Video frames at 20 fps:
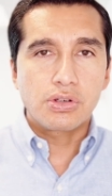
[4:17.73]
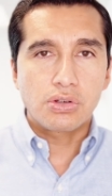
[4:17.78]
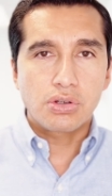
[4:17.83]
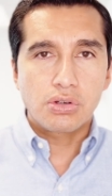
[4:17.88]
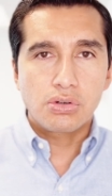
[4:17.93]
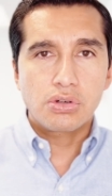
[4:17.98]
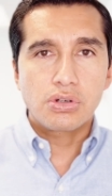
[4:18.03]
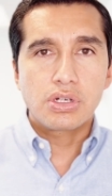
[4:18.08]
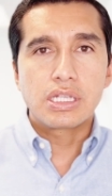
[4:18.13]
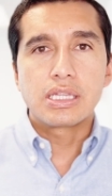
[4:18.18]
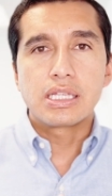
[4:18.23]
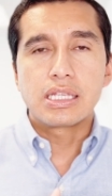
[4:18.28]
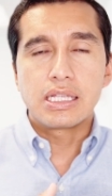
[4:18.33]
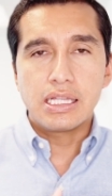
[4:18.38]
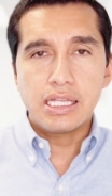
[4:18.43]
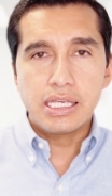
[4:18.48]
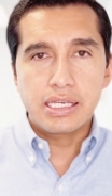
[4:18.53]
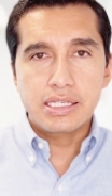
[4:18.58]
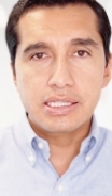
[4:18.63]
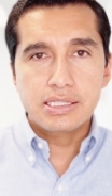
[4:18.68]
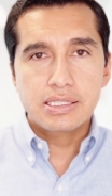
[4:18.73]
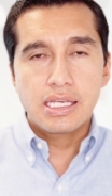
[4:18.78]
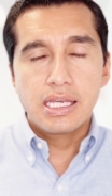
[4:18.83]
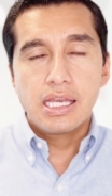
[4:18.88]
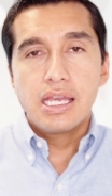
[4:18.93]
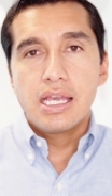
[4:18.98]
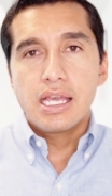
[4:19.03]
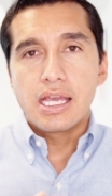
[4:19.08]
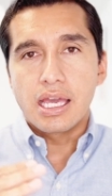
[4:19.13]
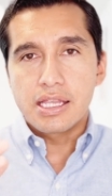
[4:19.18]
current lease
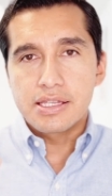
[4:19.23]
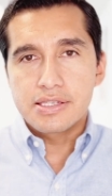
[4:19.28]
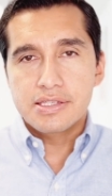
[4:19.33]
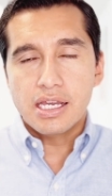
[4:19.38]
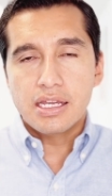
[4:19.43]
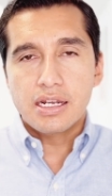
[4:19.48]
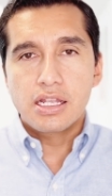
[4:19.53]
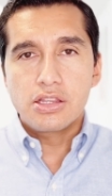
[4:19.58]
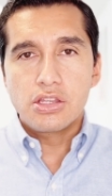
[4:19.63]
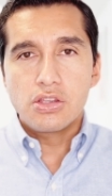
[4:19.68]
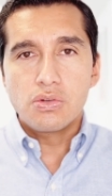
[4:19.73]
and sign a new